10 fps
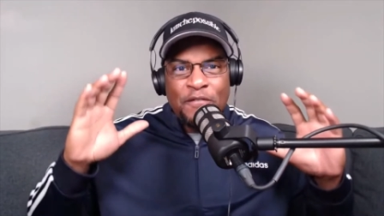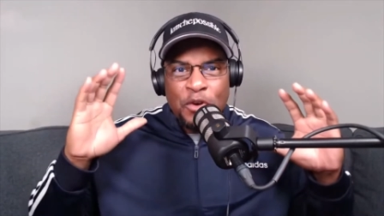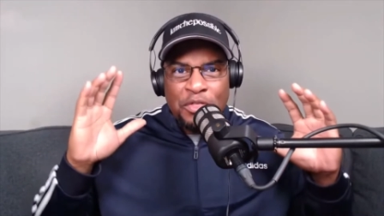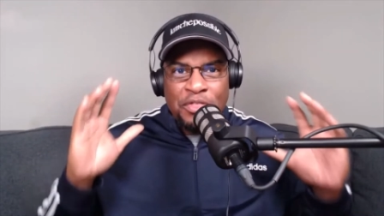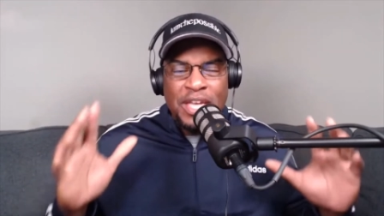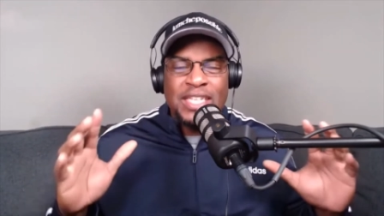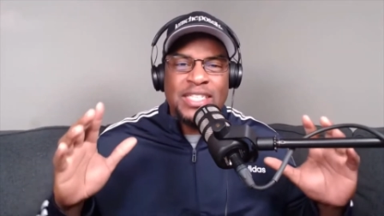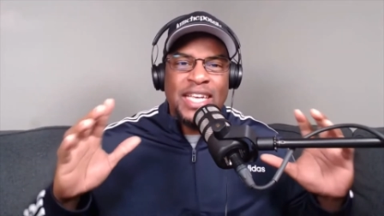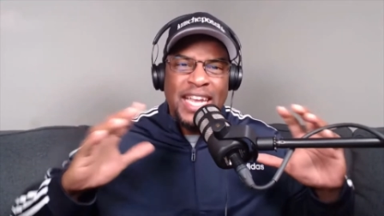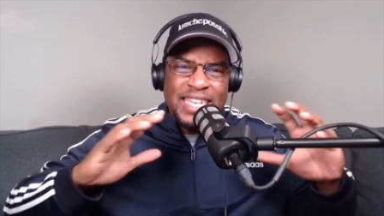for
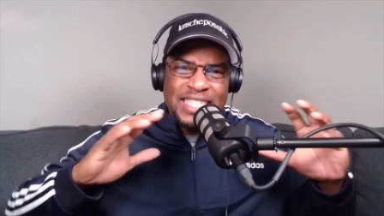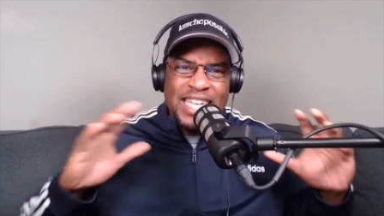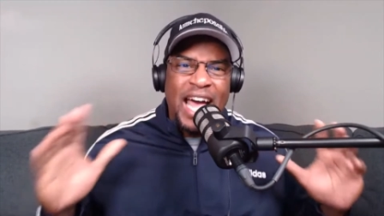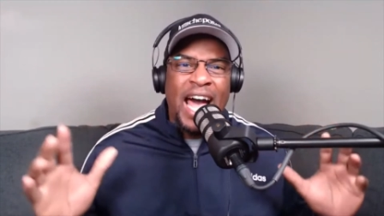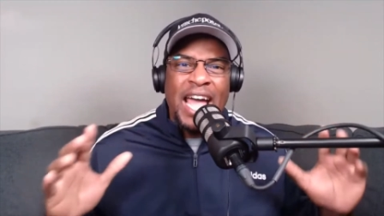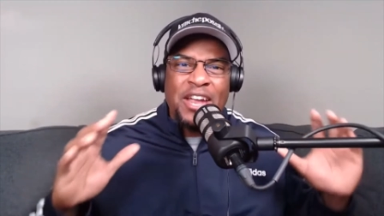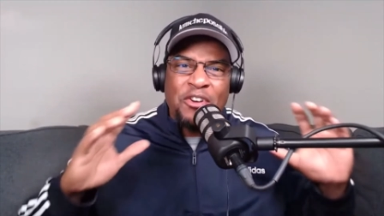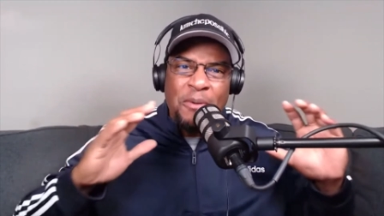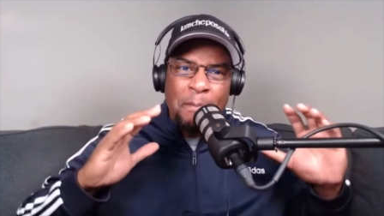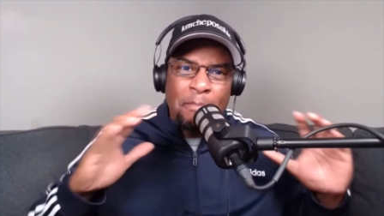this
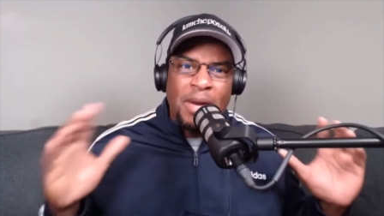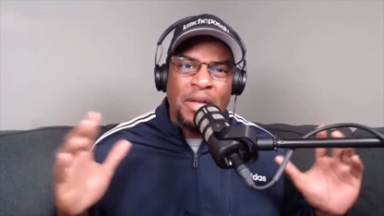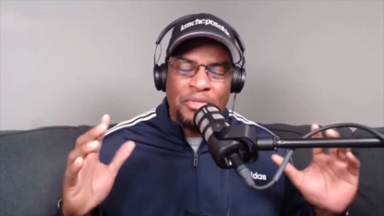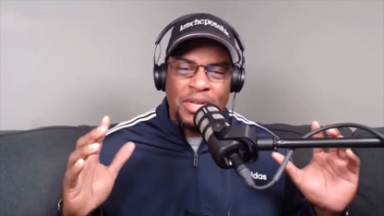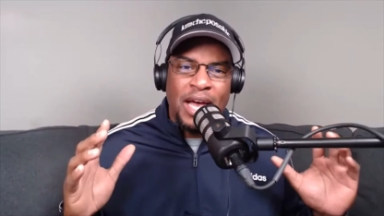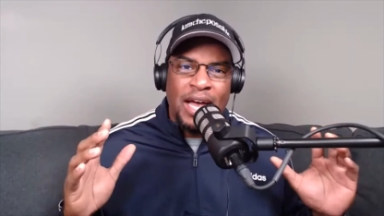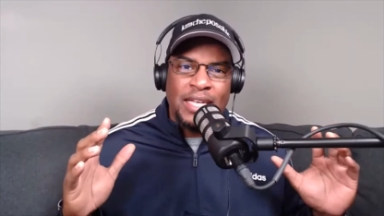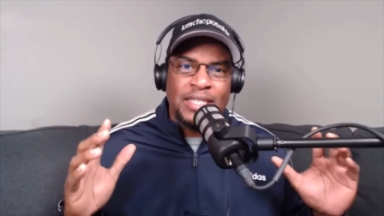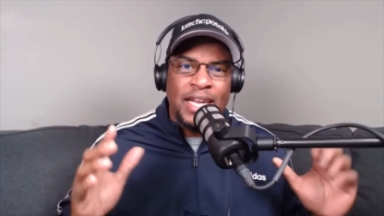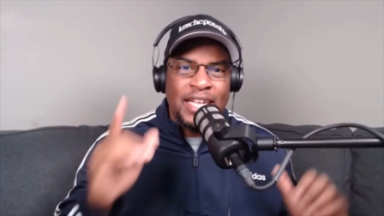entire month,
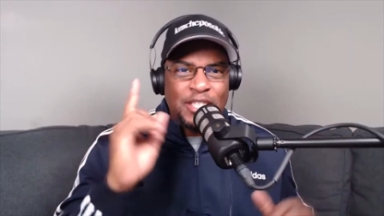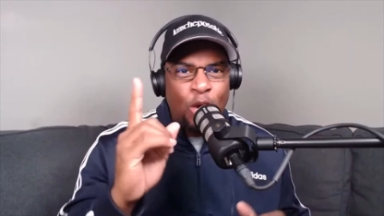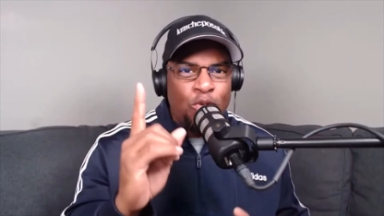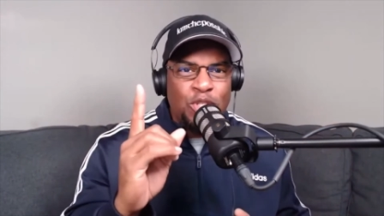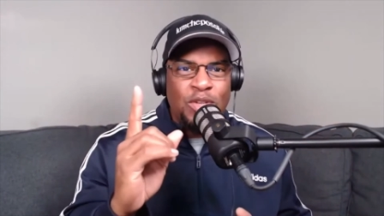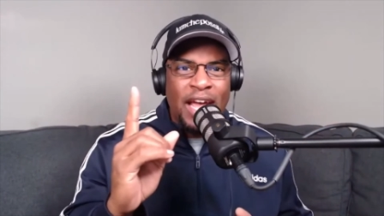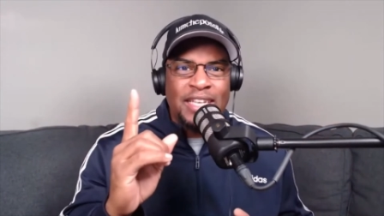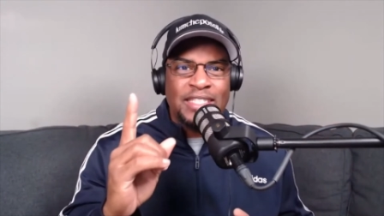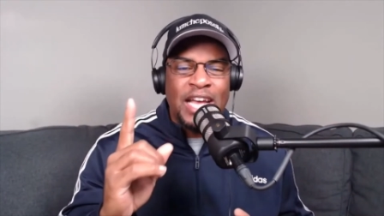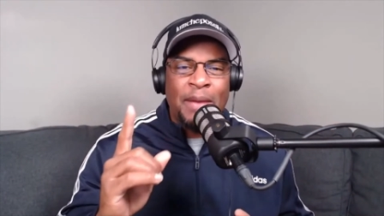guys. And I told you
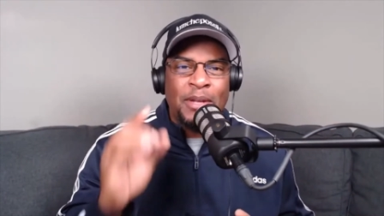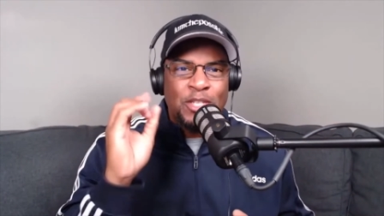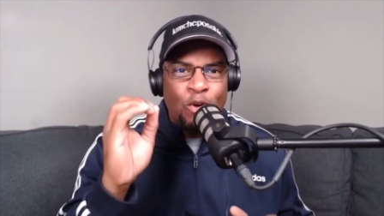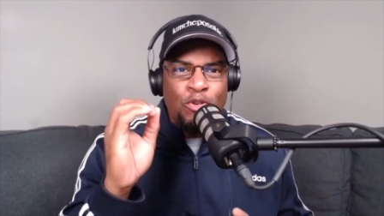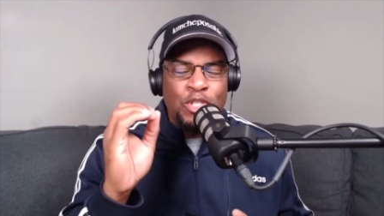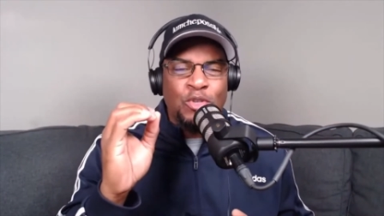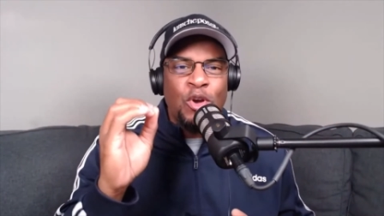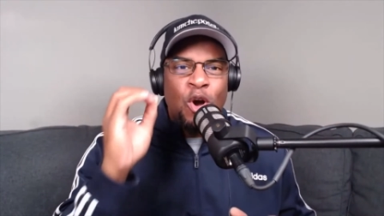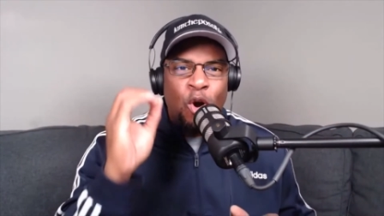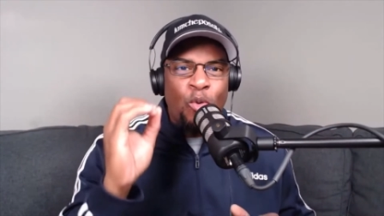last time, I told you
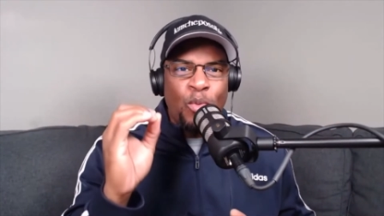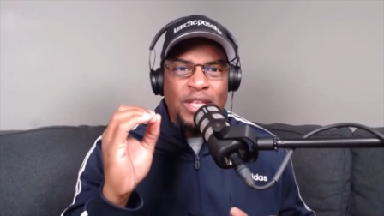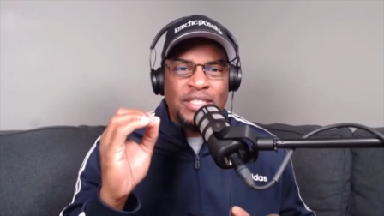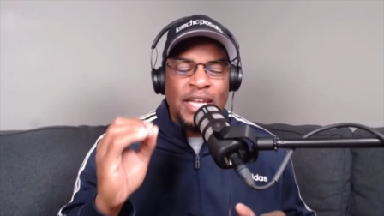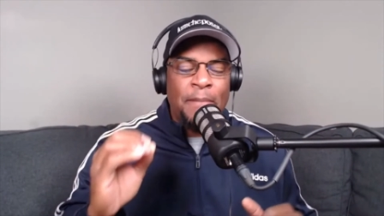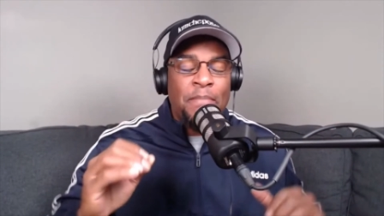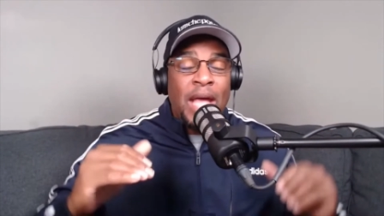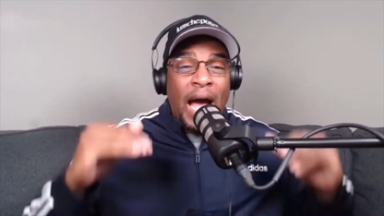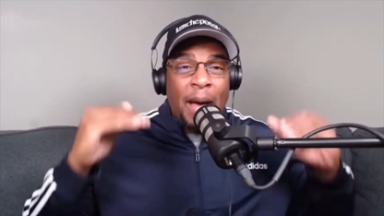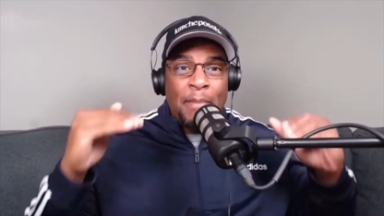on Wednesday,
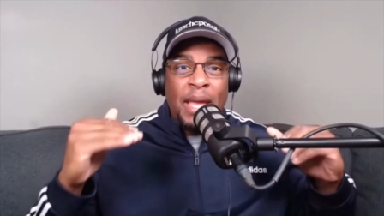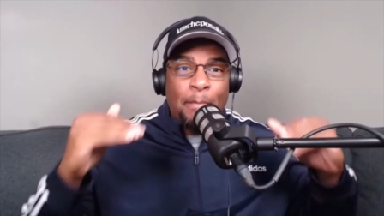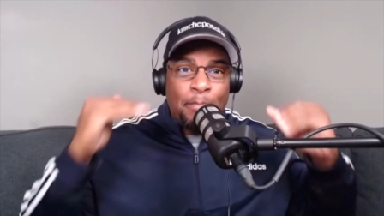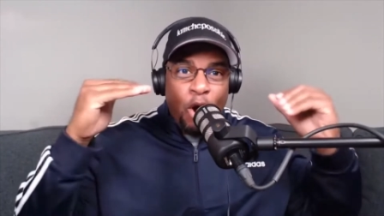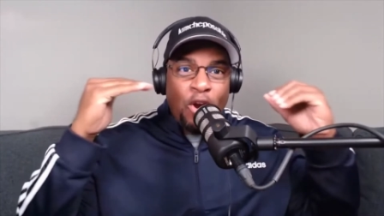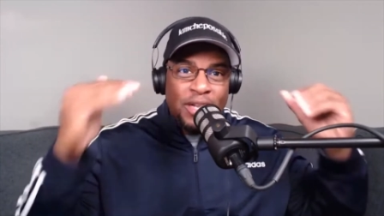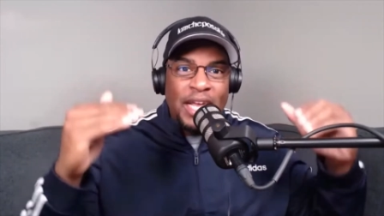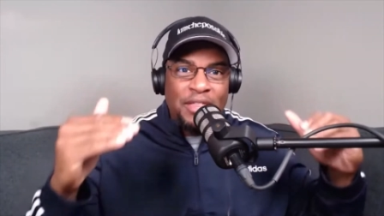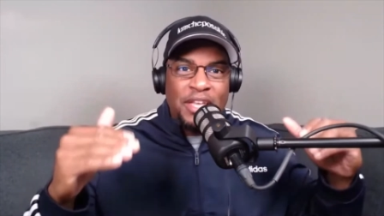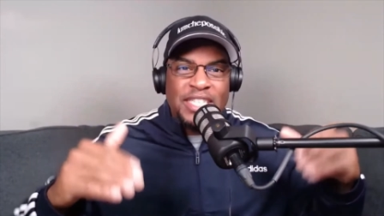I may
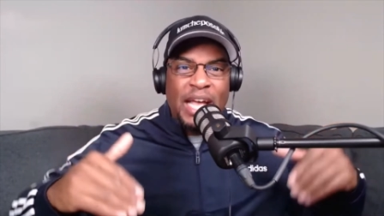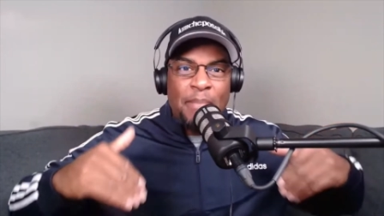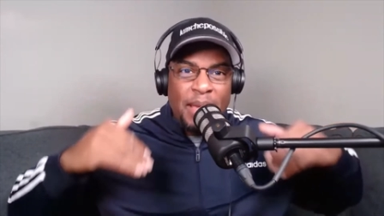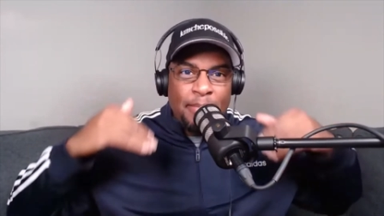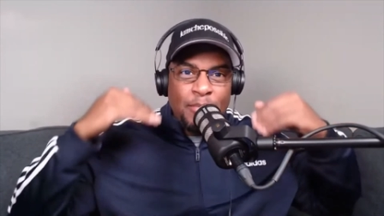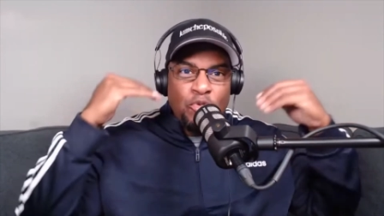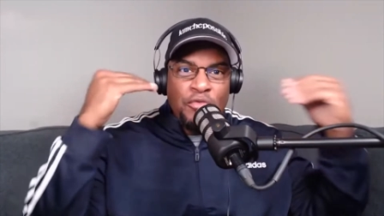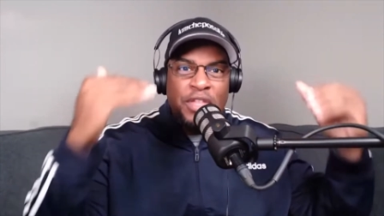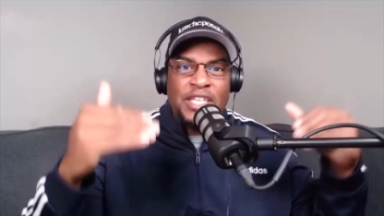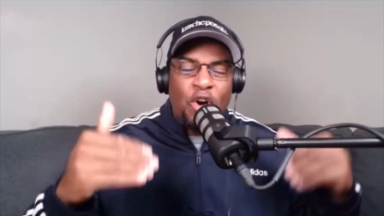parlay this, I may
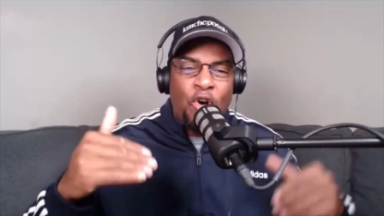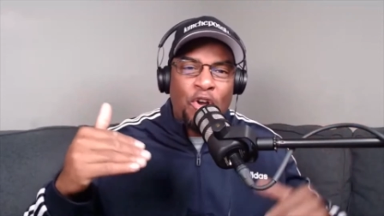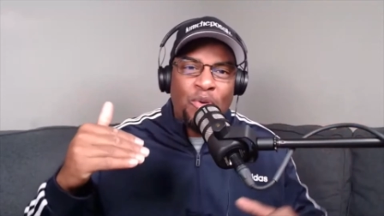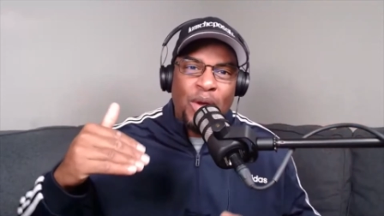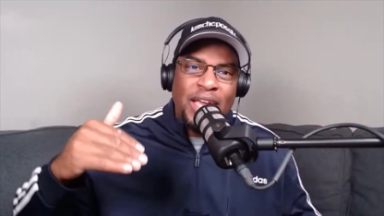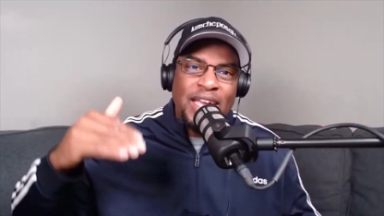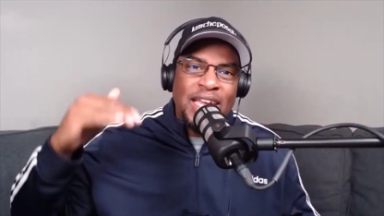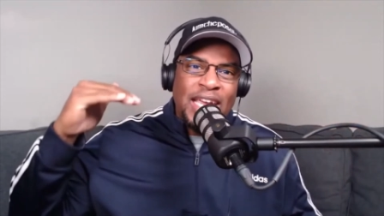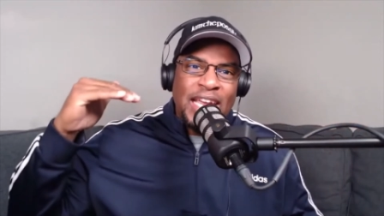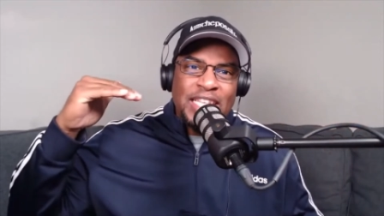move this all the way
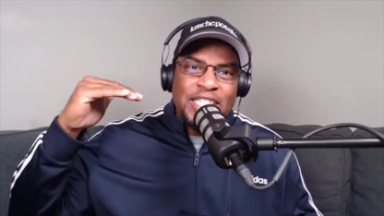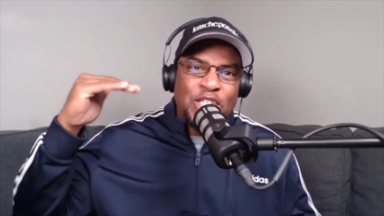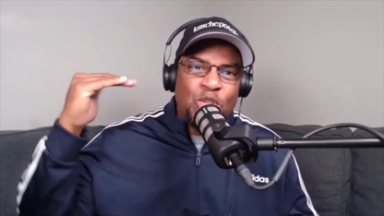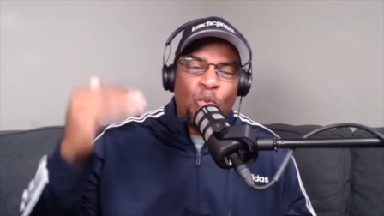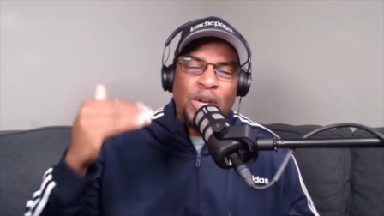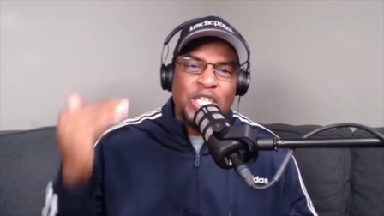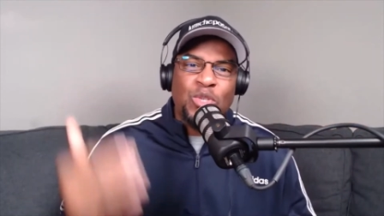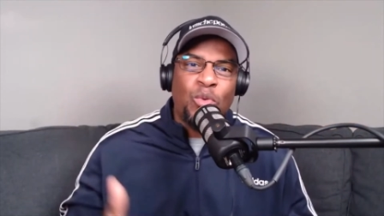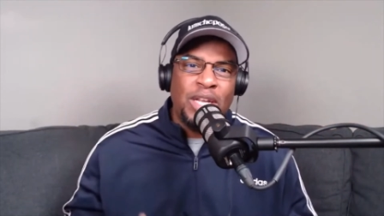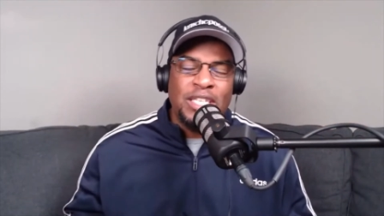into
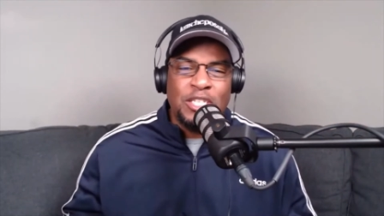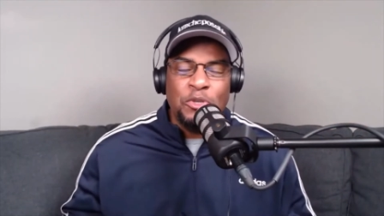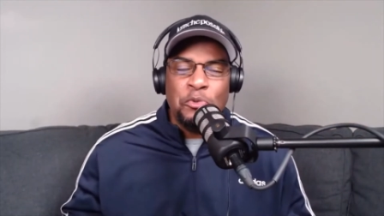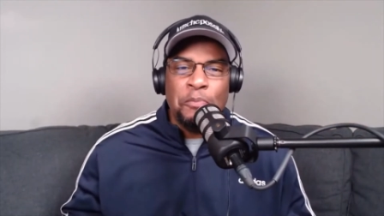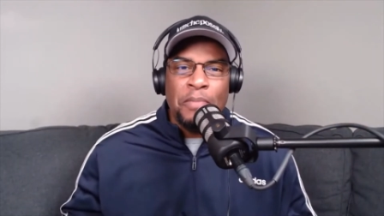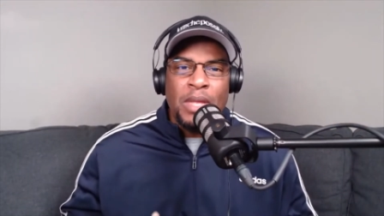2022